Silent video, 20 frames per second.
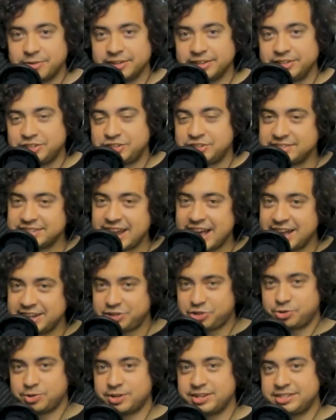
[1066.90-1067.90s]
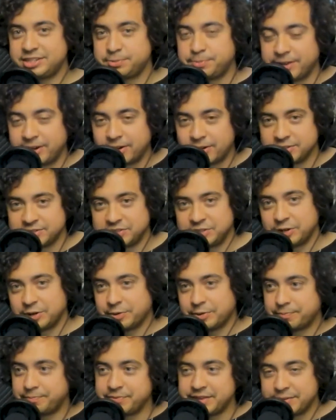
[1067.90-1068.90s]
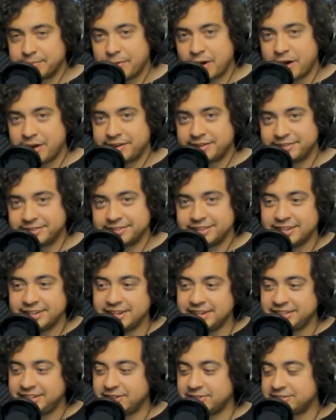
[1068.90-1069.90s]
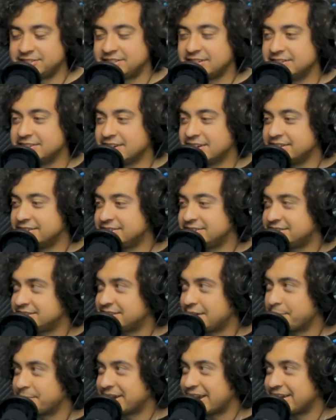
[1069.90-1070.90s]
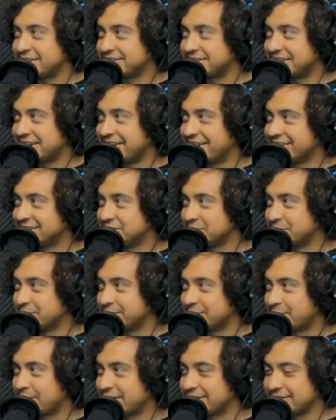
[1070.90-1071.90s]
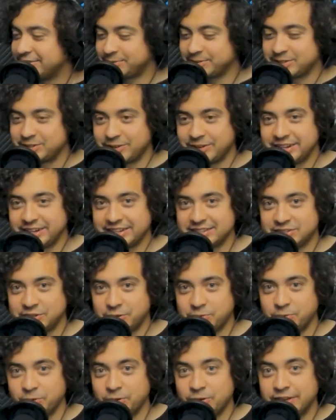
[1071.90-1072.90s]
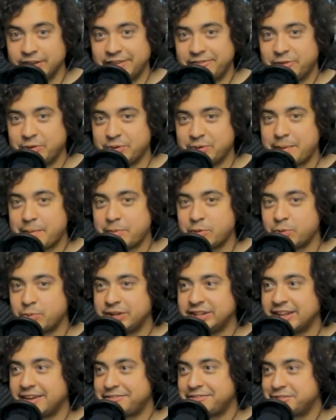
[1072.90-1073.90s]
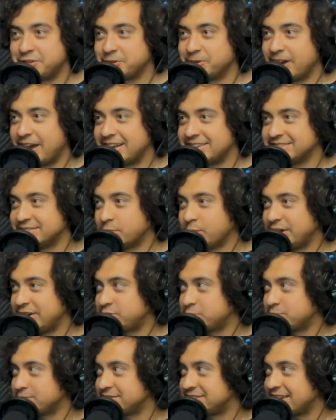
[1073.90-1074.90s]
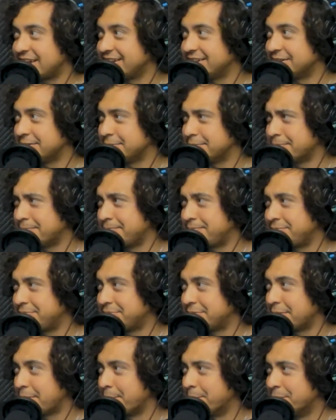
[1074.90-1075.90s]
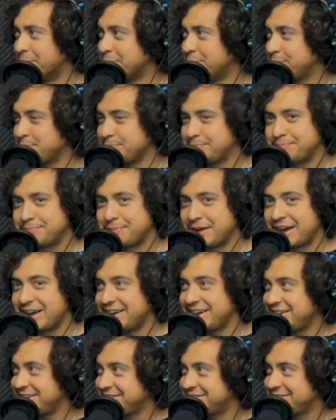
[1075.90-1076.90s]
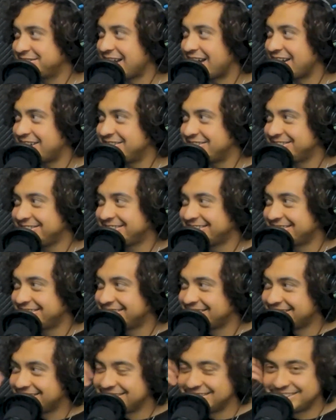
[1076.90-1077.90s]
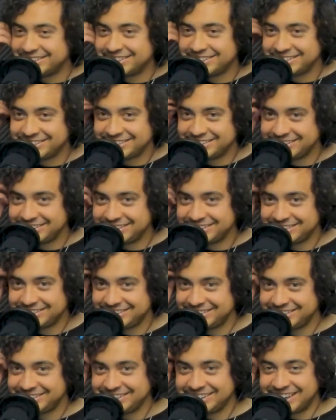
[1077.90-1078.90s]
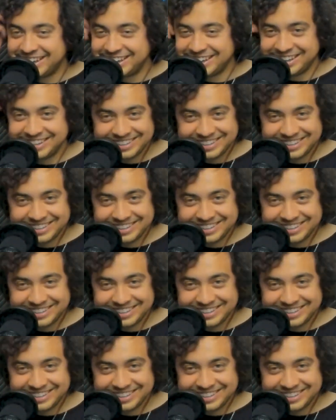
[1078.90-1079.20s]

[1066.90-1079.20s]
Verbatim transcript: She's an actress, but also a model. Kirsten Dunst coming out there, doing well, returning as her role. If we remember, we left her as a waitress at a moon pie diner. All right, Enrique, I get you.